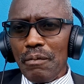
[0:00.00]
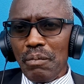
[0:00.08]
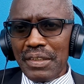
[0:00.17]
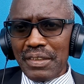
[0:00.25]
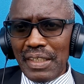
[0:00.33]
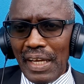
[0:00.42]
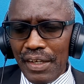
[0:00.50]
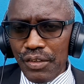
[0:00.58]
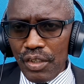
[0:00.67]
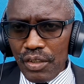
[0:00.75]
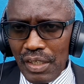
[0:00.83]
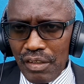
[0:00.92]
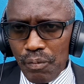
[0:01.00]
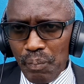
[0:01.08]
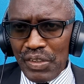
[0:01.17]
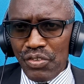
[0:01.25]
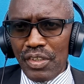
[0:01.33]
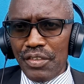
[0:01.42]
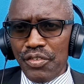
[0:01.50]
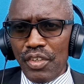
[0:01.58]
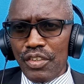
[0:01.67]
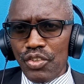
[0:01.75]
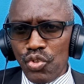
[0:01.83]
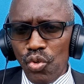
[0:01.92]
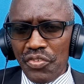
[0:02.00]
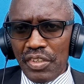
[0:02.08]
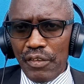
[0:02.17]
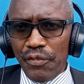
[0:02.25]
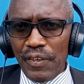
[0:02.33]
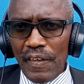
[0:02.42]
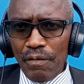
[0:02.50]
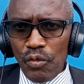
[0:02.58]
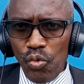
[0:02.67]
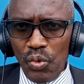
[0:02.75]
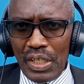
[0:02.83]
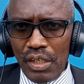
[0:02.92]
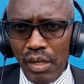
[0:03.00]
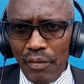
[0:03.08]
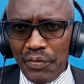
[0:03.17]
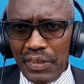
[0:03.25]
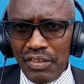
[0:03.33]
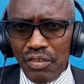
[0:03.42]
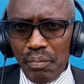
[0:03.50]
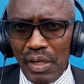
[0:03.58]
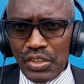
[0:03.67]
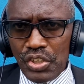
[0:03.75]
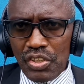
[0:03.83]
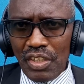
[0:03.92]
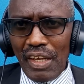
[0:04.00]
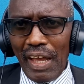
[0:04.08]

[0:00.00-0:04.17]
But he had this special son, Joseph, who he loved this much.